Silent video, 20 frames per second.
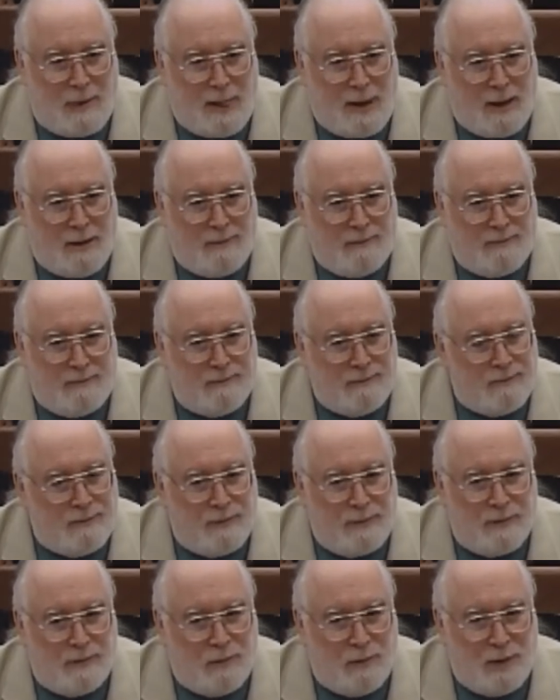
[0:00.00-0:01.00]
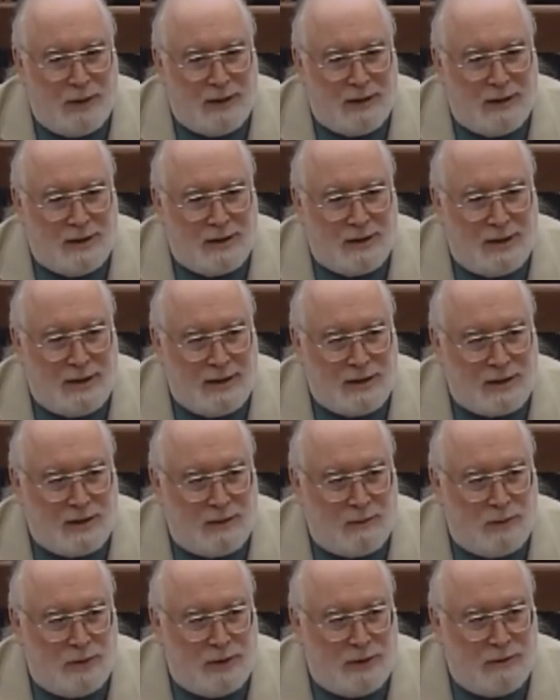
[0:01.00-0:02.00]
one of the things
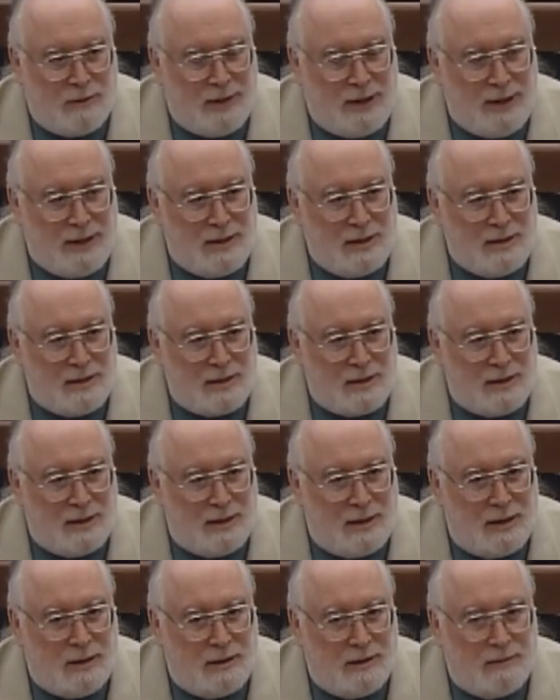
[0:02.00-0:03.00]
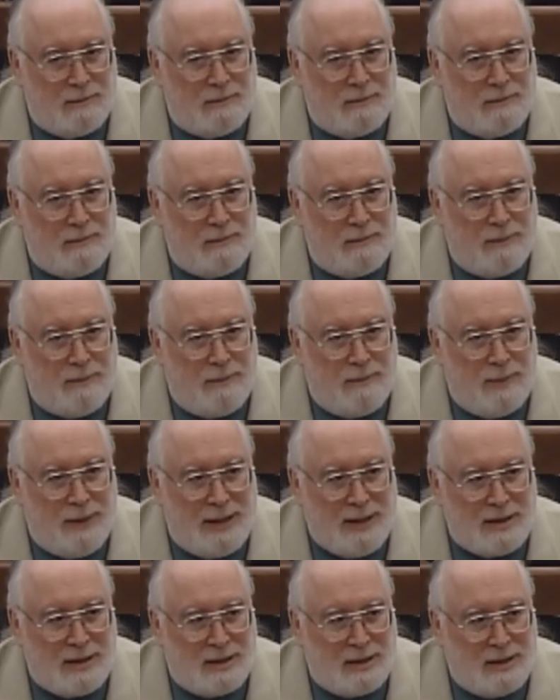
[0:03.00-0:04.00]
that we're doing is
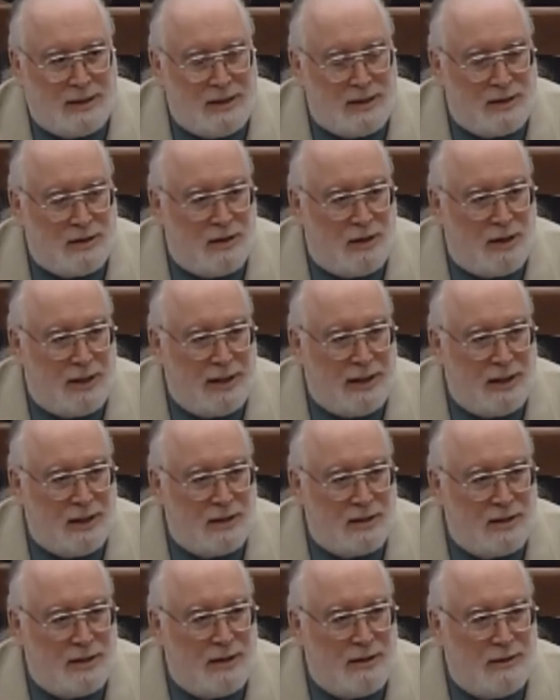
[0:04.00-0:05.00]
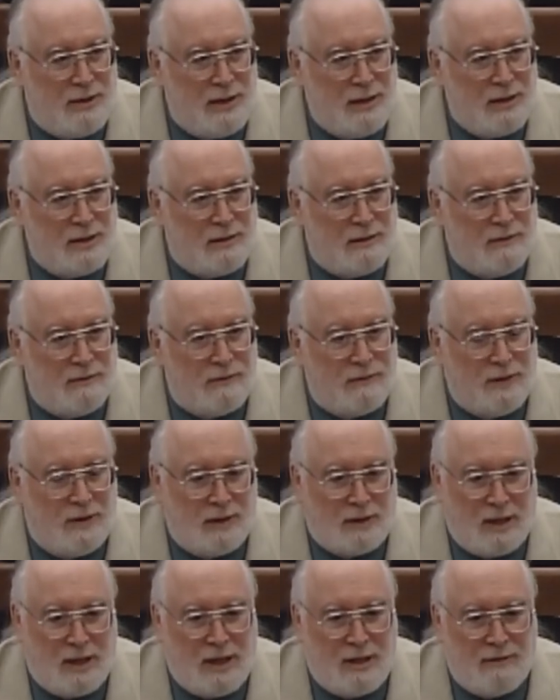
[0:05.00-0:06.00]
basically starting a series of
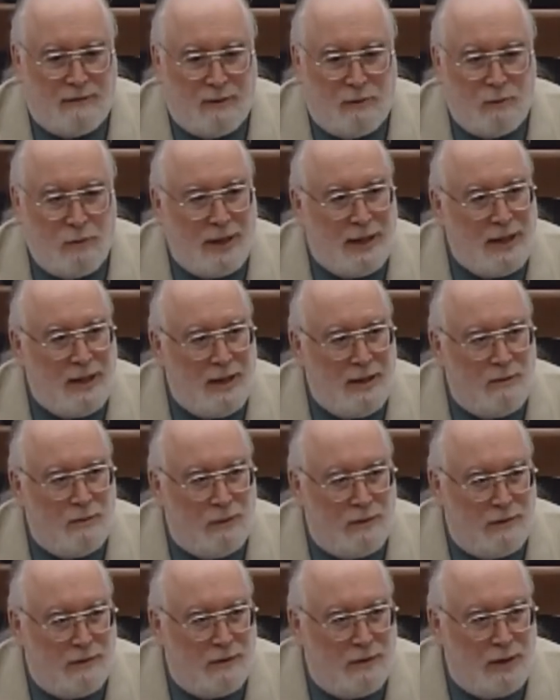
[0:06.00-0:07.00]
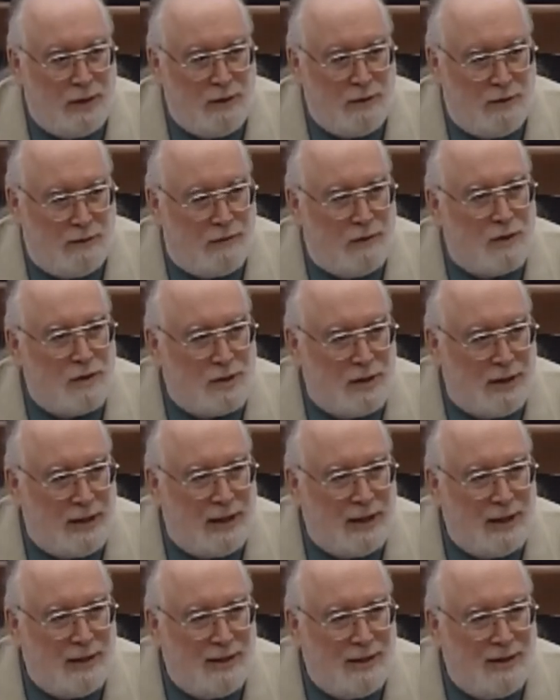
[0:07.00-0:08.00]
kind of a wiki
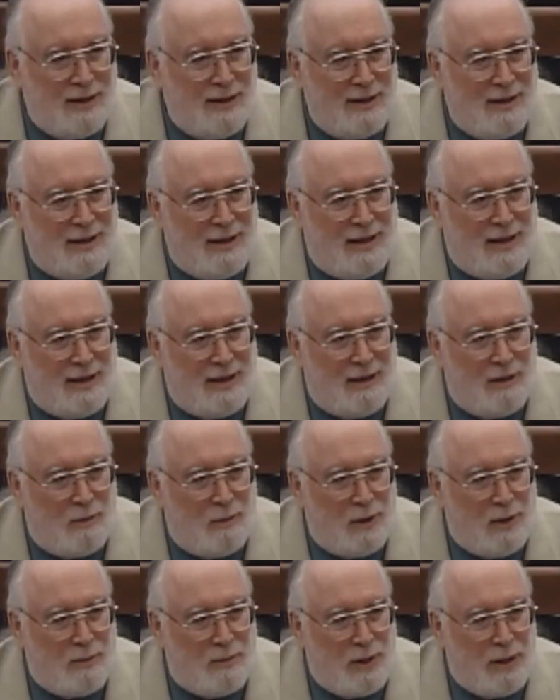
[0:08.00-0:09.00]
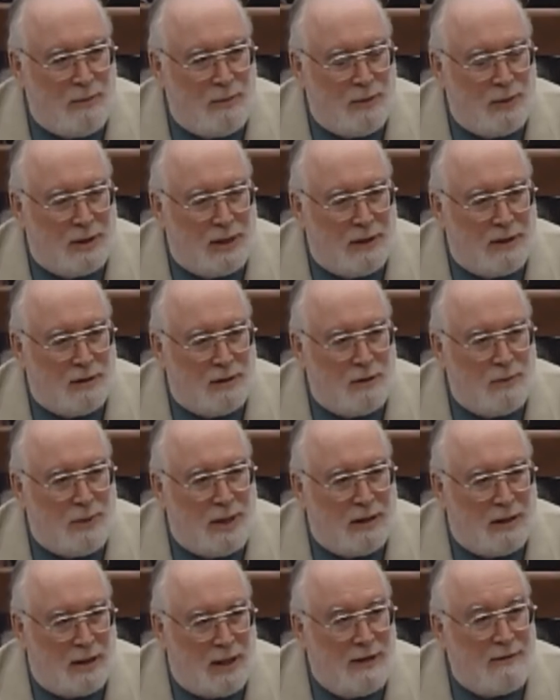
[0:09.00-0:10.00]
university where people can learn
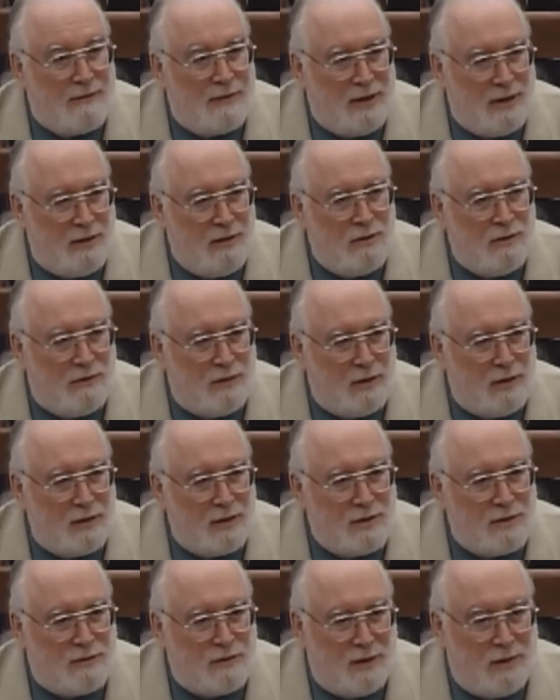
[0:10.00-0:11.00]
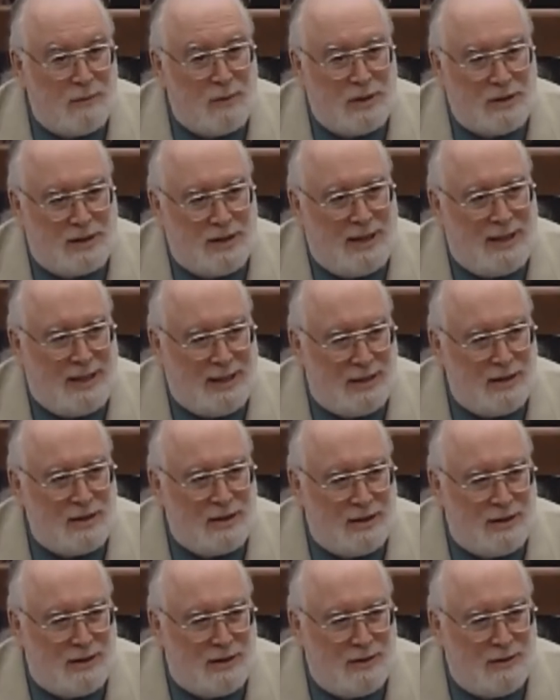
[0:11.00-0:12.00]
about life in the universe from the SETI
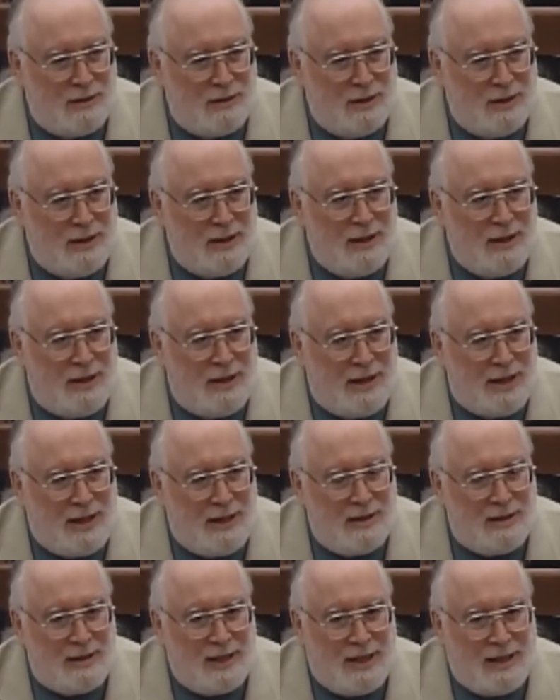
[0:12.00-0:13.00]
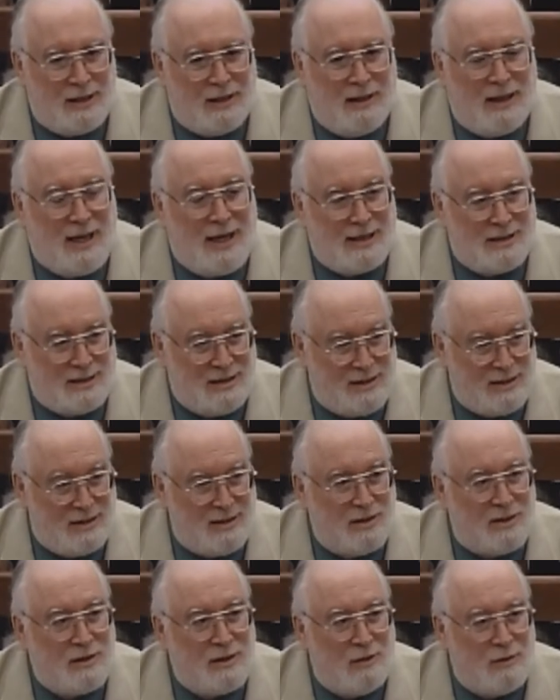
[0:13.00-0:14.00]
Institute and take classes
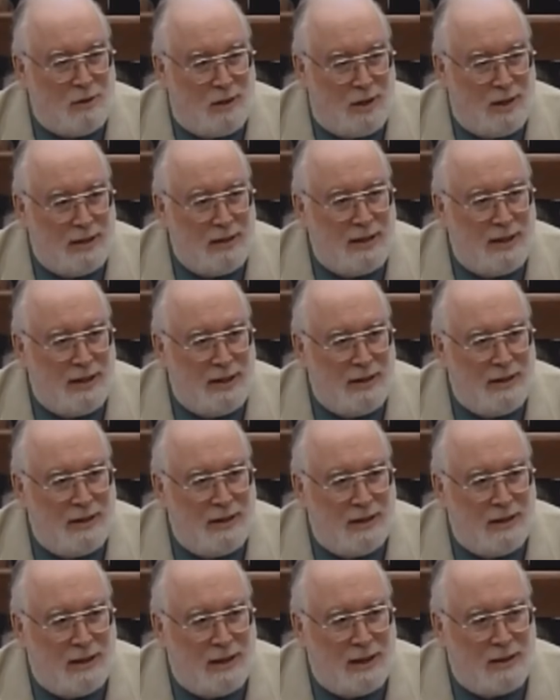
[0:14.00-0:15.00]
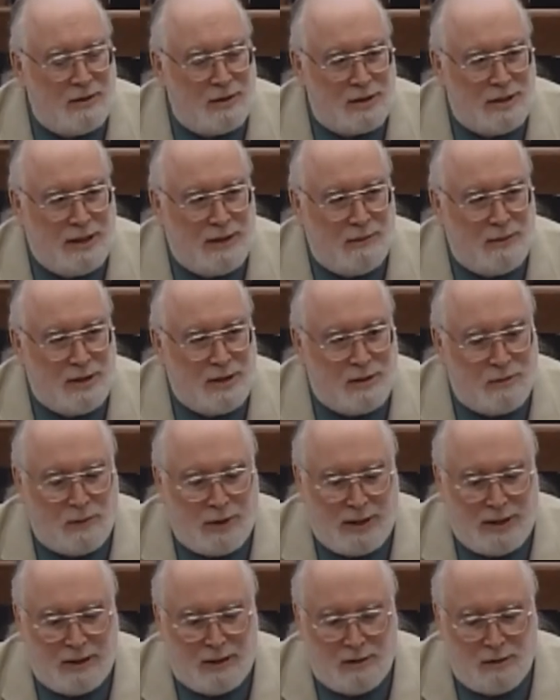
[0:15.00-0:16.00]
and so on. And I don't see any reason
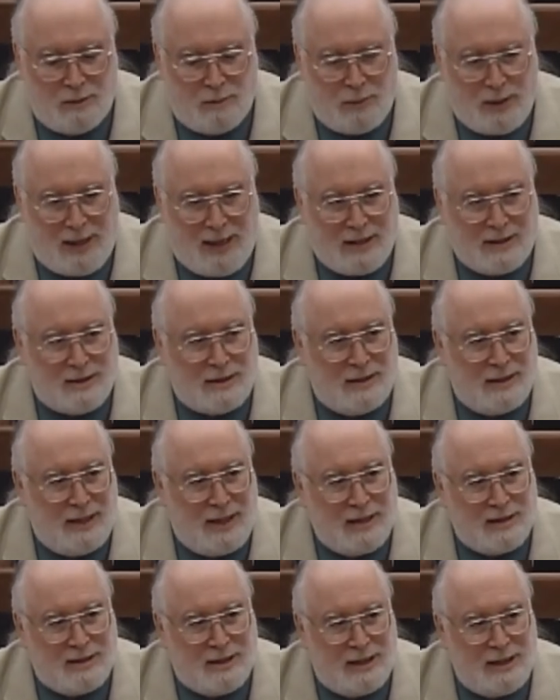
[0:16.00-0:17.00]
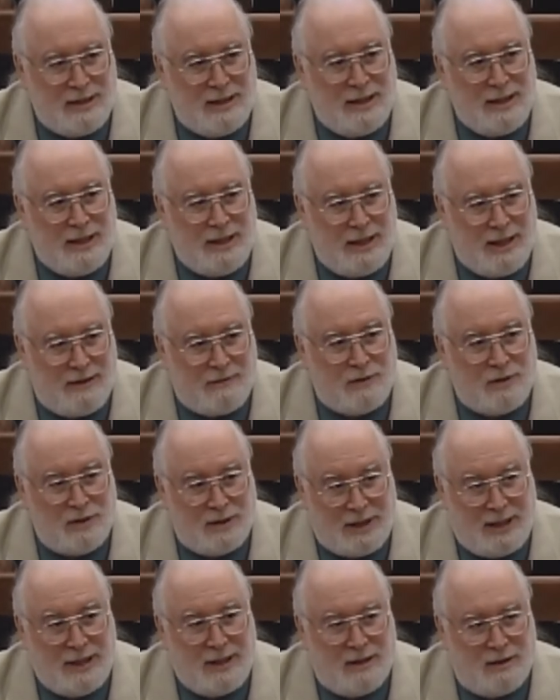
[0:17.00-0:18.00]
why they couldn't pass the SAT after
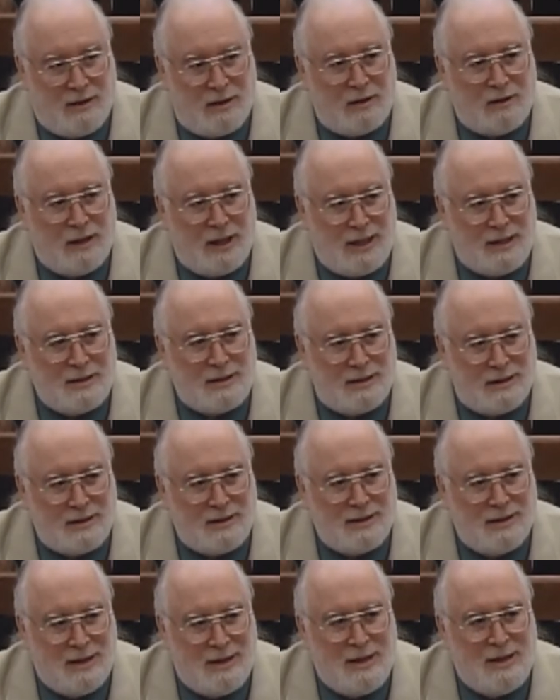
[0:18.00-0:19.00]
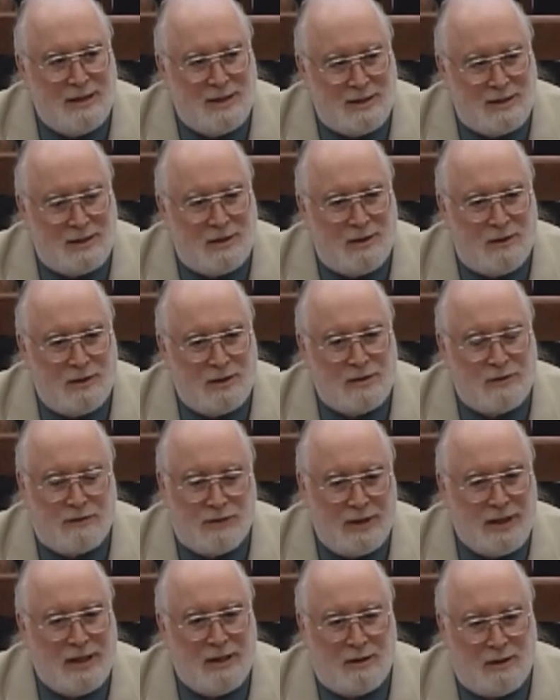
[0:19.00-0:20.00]
taking our classes. So it's
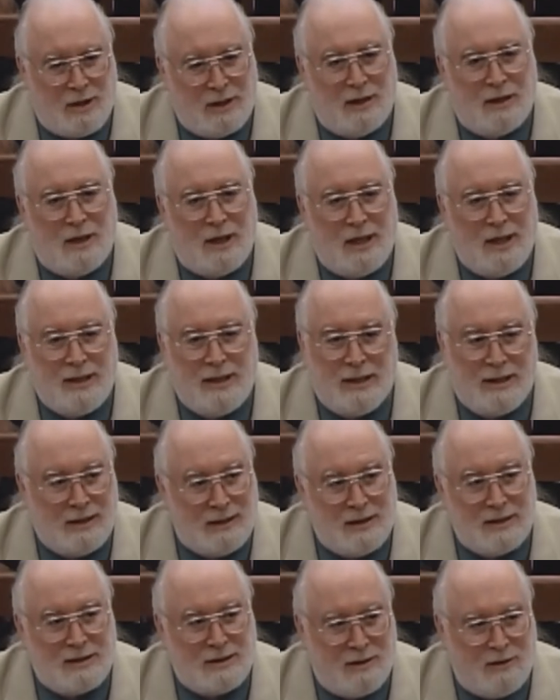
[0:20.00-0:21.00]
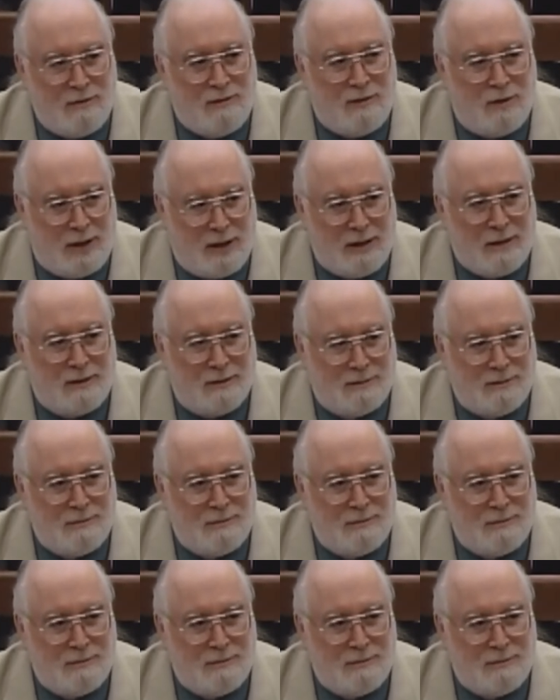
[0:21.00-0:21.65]
free and online, and let's go for it.